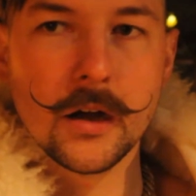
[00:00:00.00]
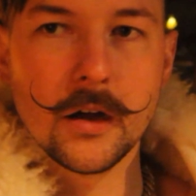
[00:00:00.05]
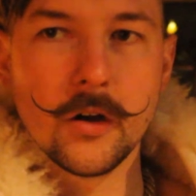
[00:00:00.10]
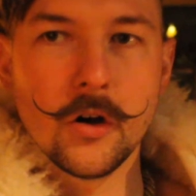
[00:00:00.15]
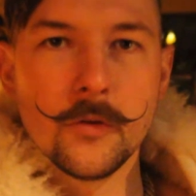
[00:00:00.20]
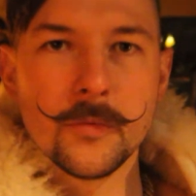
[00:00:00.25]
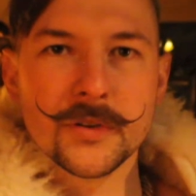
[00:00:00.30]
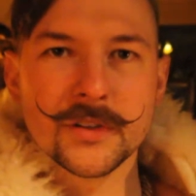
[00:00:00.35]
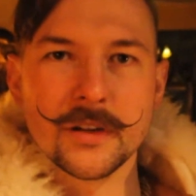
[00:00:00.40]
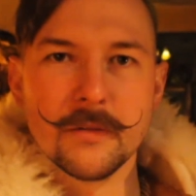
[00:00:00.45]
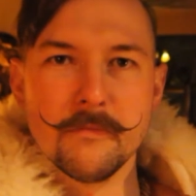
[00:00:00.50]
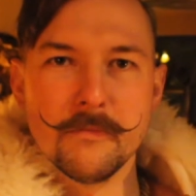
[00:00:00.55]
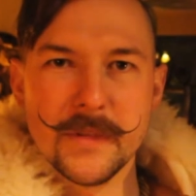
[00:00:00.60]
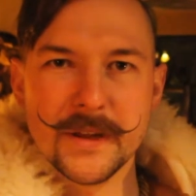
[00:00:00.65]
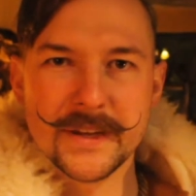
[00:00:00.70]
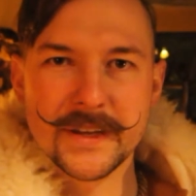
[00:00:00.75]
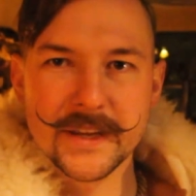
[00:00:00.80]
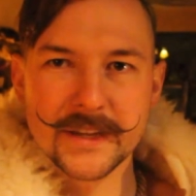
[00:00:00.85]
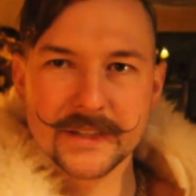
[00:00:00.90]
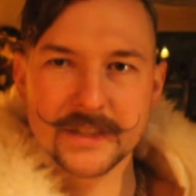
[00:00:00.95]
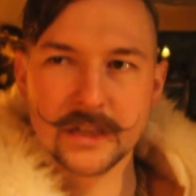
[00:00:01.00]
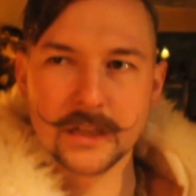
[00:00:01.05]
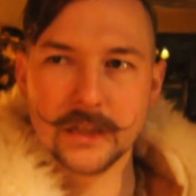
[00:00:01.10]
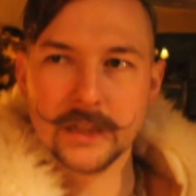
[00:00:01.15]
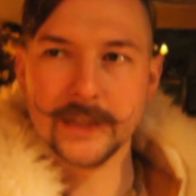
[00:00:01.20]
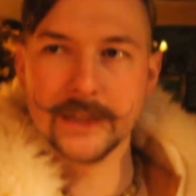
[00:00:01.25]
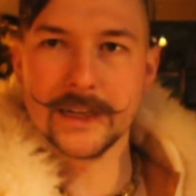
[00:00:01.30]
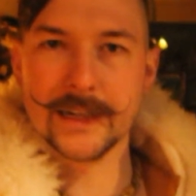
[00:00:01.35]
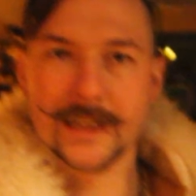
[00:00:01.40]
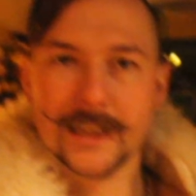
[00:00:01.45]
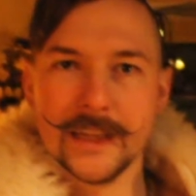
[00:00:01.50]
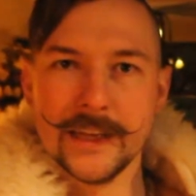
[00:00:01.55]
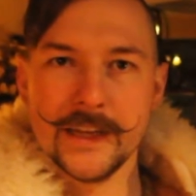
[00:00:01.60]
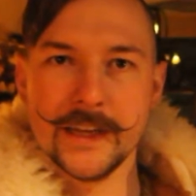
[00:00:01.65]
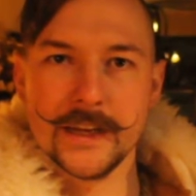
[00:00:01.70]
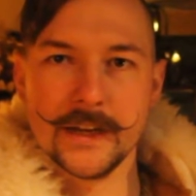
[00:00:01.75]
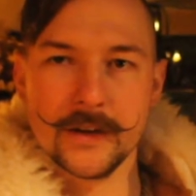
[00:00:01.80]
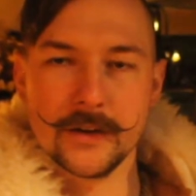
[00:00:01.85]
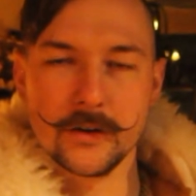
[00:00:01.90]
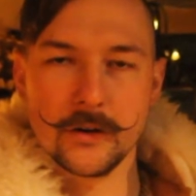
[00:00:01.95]
almost a medicinally
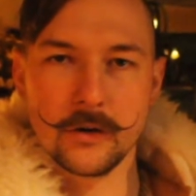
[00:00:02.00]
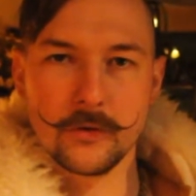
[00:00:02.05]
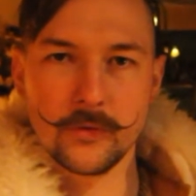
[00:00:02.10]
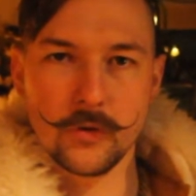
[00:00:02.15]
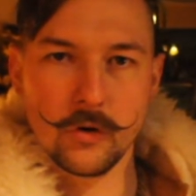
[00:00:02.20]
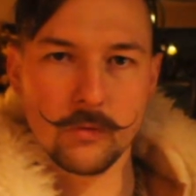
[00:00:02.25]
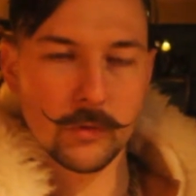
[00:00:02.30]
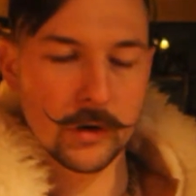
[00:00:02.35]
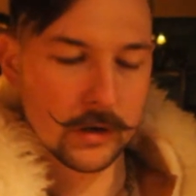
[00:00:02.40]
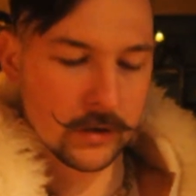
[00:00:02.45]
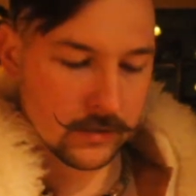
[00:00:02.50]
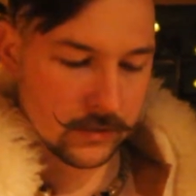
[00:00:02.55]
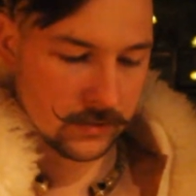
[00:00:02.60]
clean aroma.